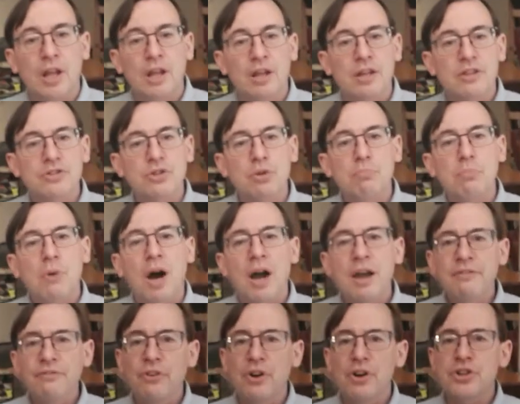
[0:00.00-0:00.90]
So
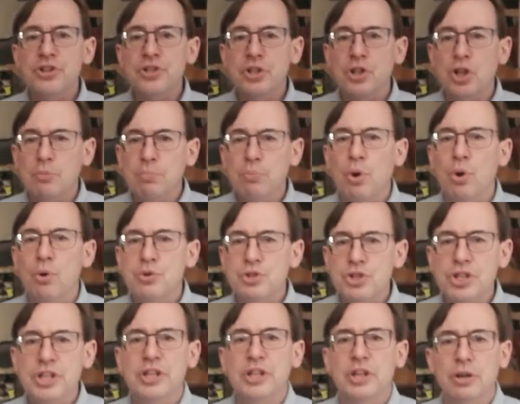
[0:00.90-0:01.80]
my functional approach
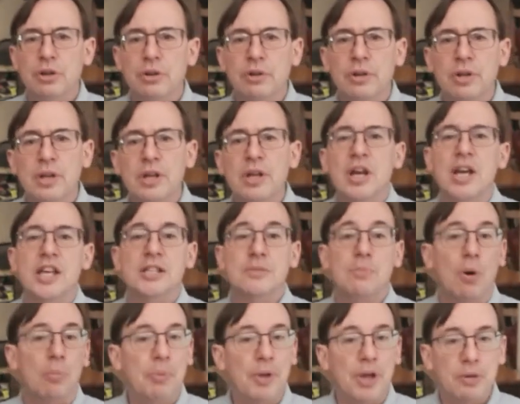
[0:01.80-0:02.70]
here is
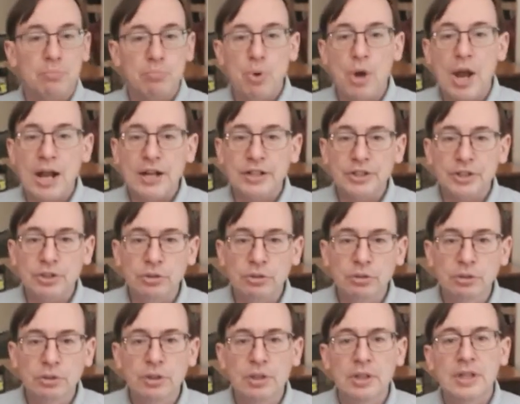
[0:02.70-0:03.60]
about being
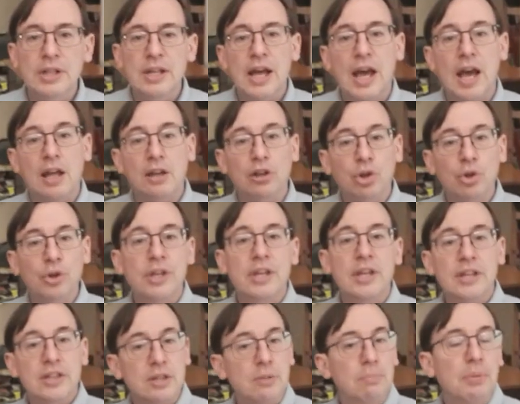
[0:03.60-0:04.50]
practical and looking
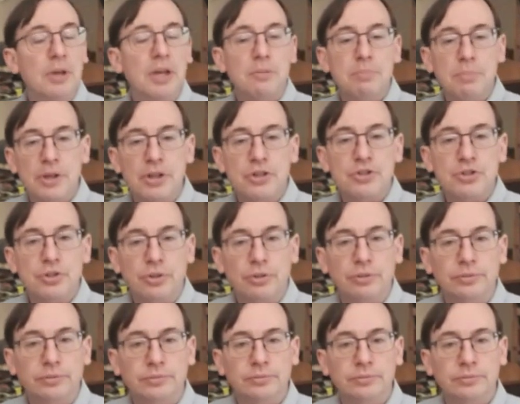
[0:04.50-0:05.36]
at the big picture.